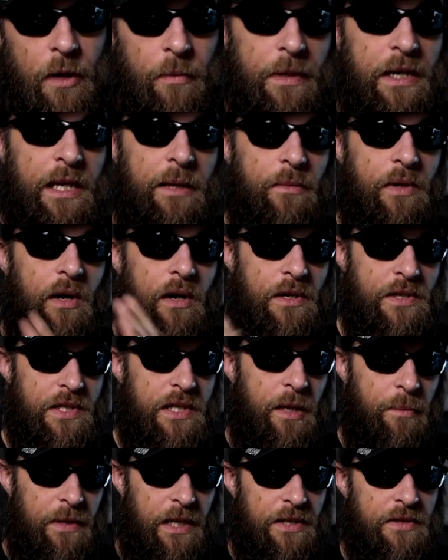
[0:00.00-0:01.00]
medium, large, a
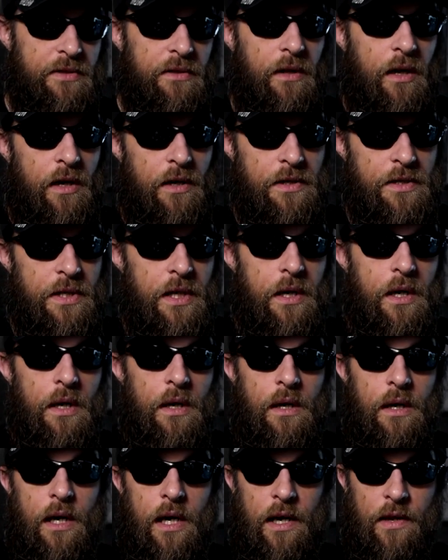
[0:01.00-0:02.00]
couple extra large,
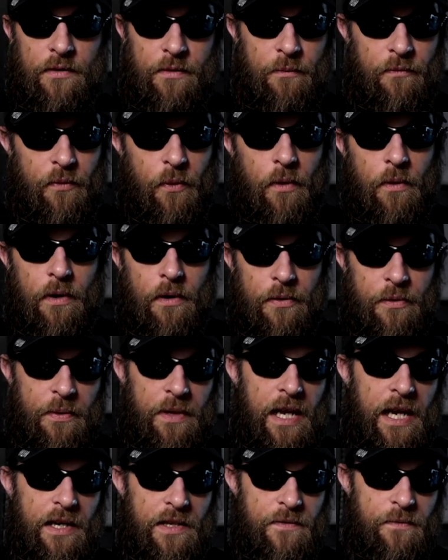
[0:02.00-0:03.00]
some
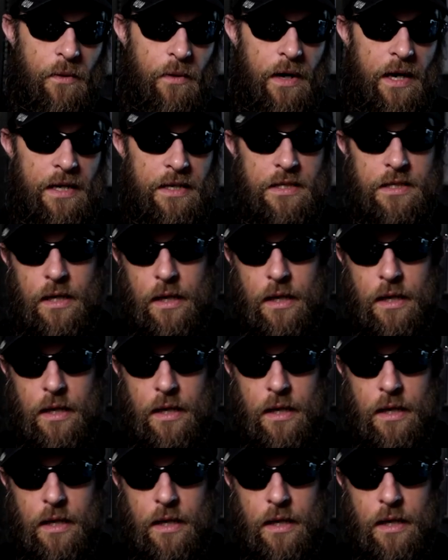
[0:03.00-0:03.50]
3X, 4X.